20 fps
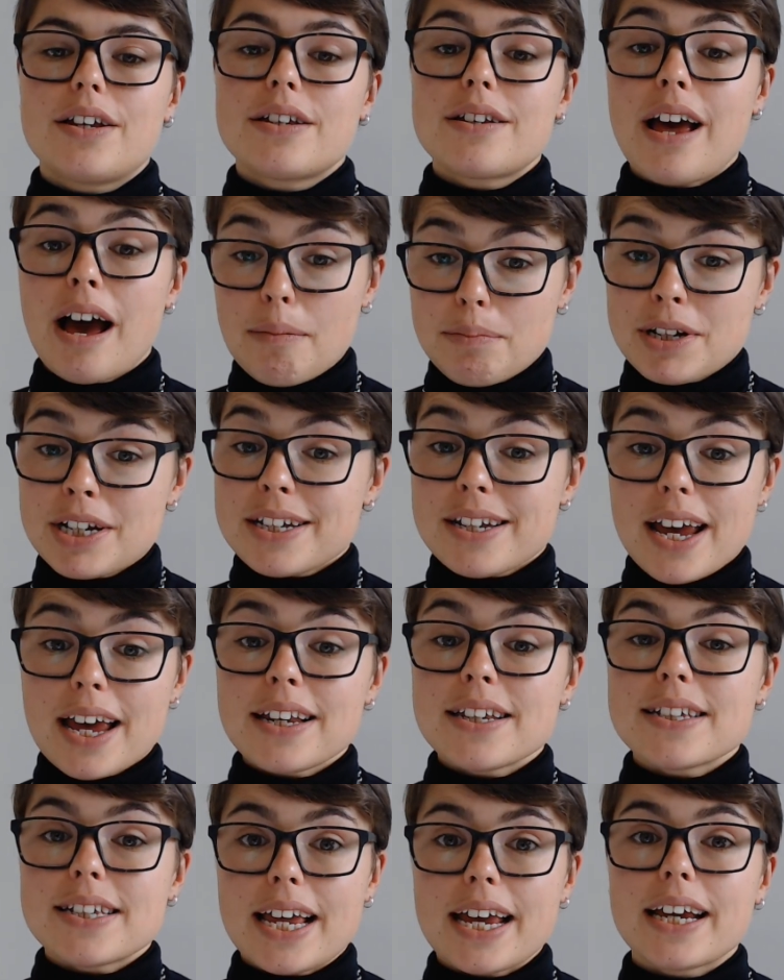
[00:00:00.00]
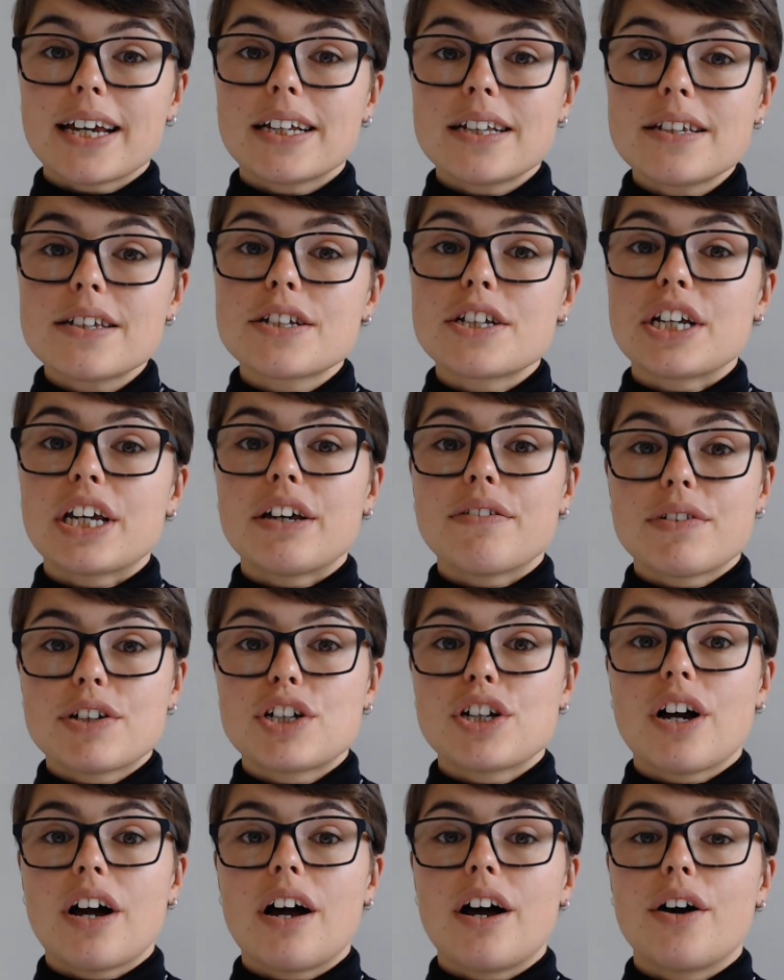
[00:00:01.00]
up to 10 seconds to give a
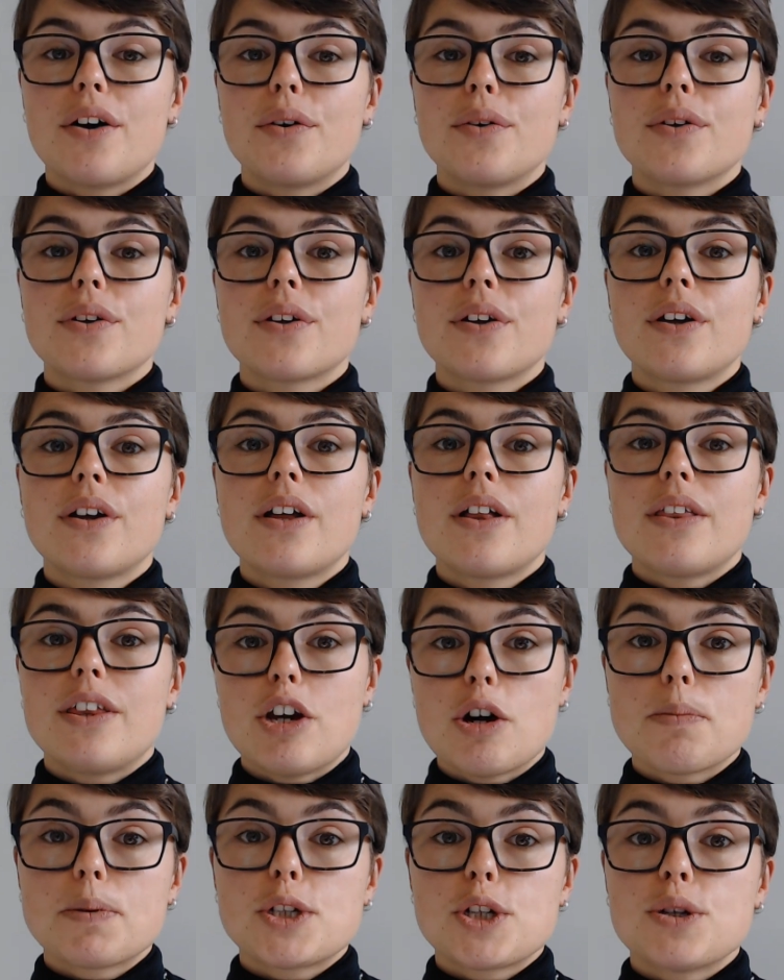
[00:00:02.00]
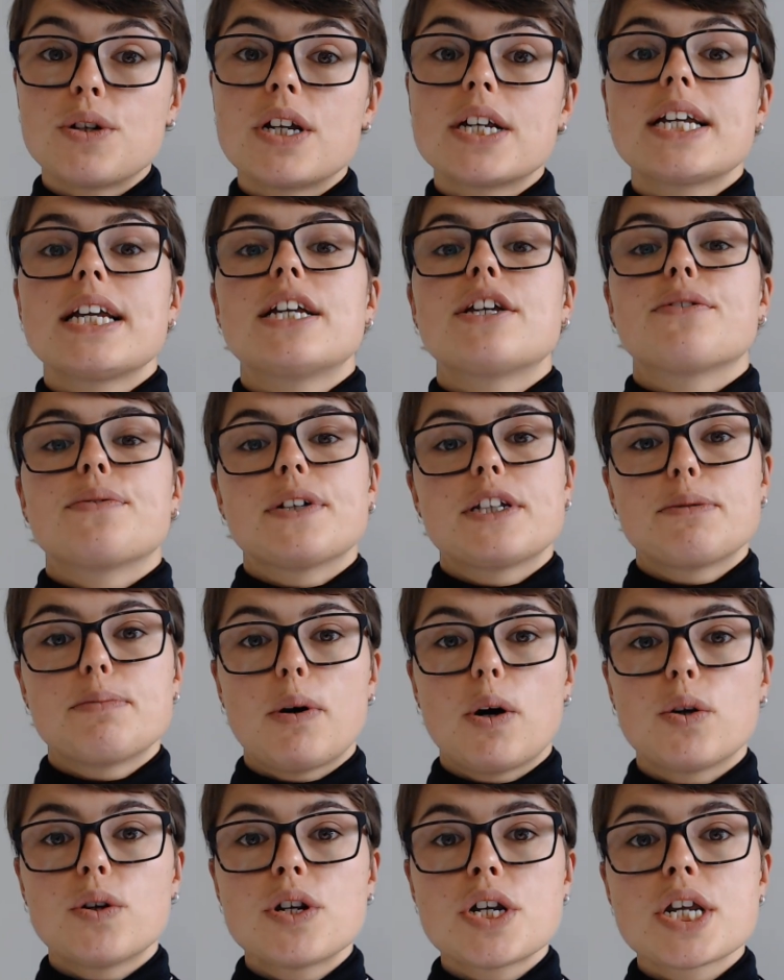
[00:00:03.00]
child the opportunity to
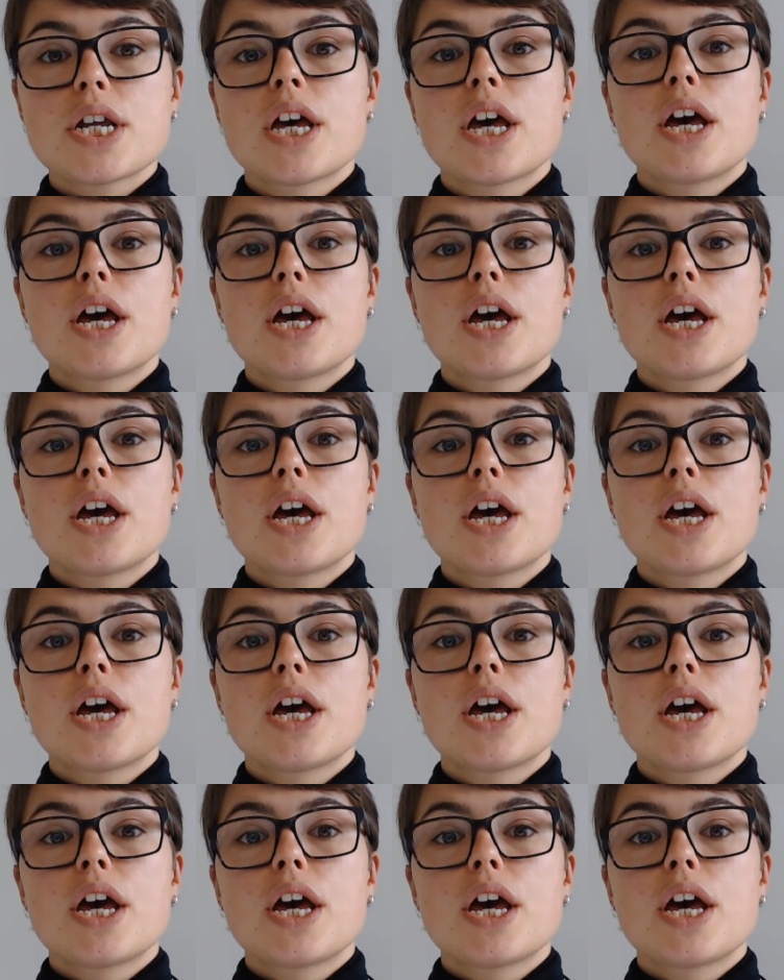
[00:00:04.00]
respond